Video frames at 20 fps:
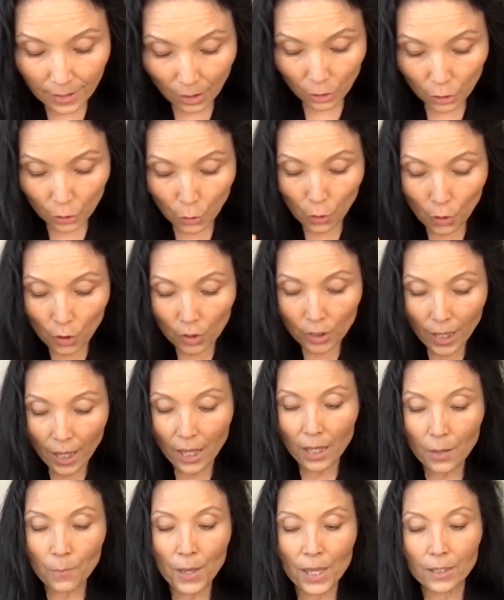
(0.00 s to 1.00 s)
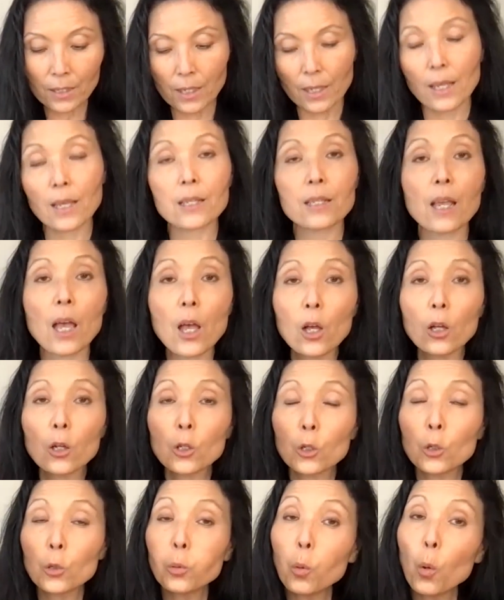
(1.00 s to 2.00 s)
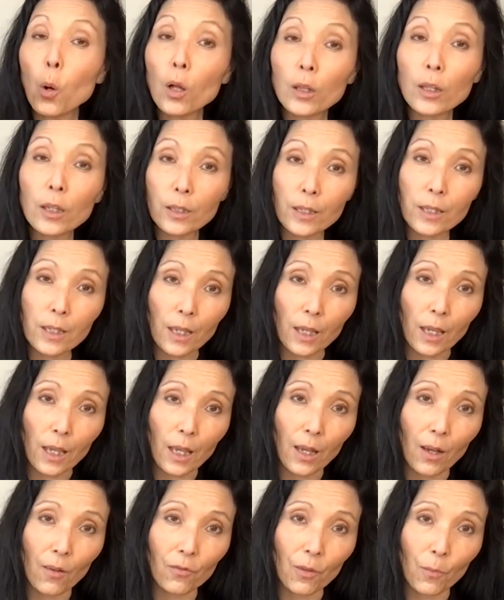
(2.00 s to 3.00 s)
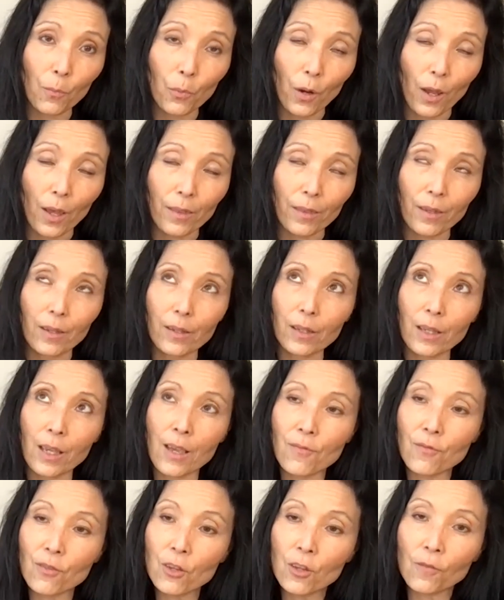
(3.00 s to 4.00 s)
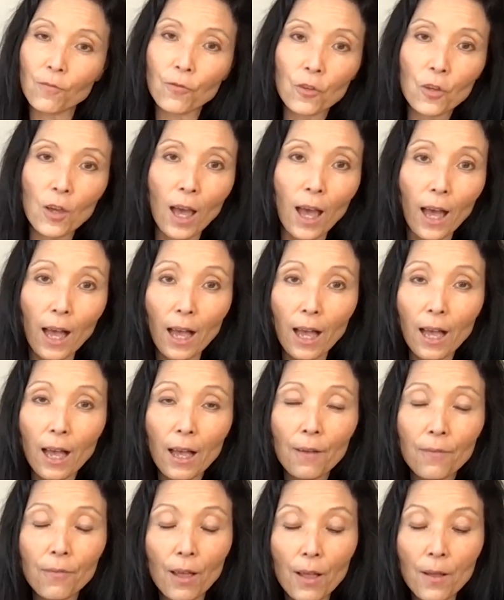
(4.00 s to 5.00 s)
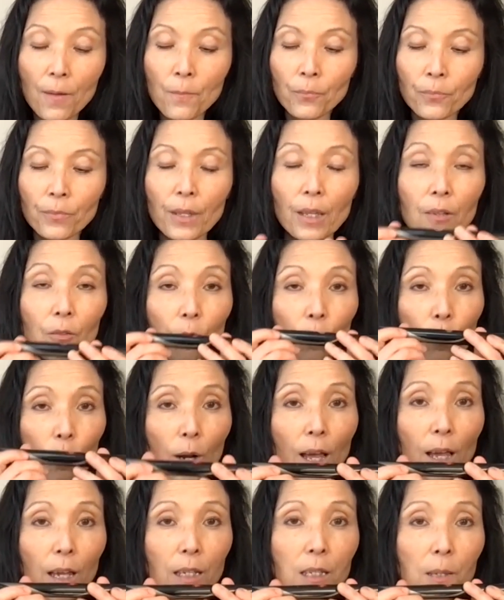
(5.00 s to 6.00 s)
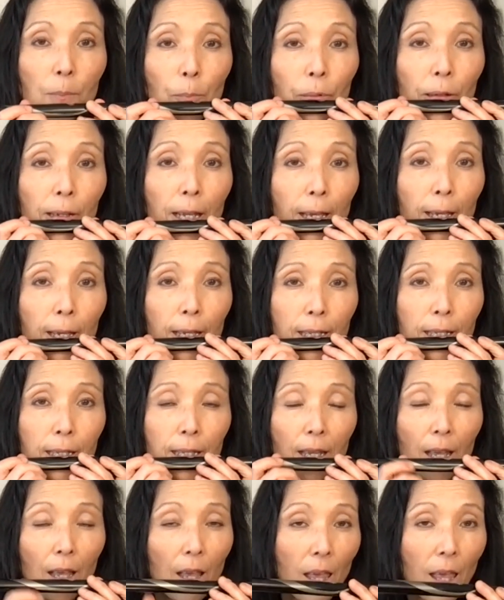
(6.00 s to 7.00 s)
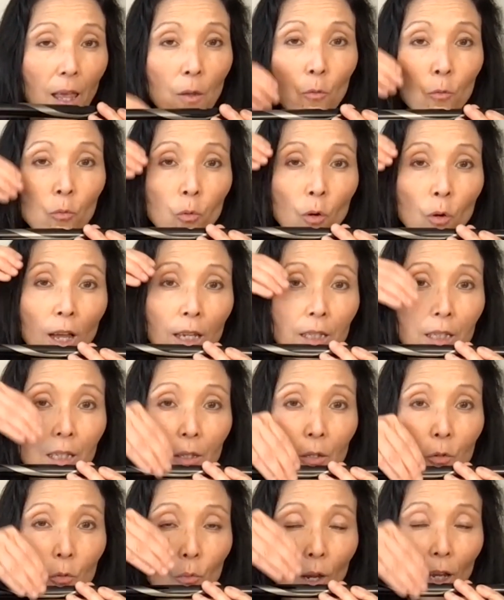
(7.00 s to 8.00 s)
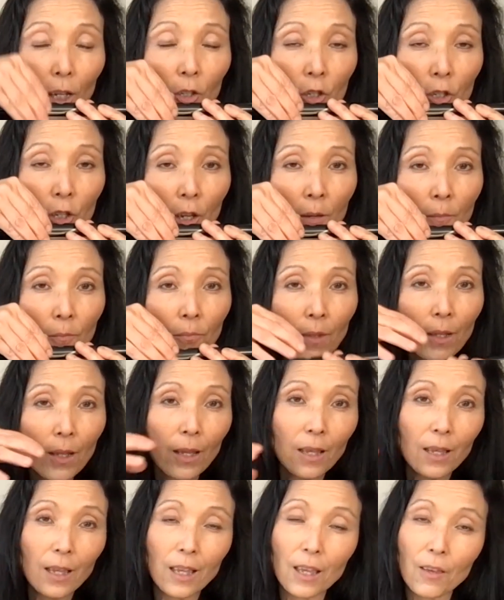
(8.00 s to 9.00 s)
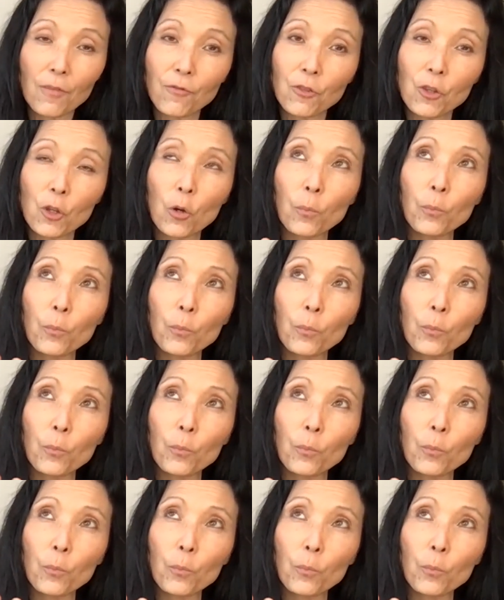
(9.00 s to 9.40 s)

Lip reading: the third element is quality of the breath. Even if you have the right place and right direction, if your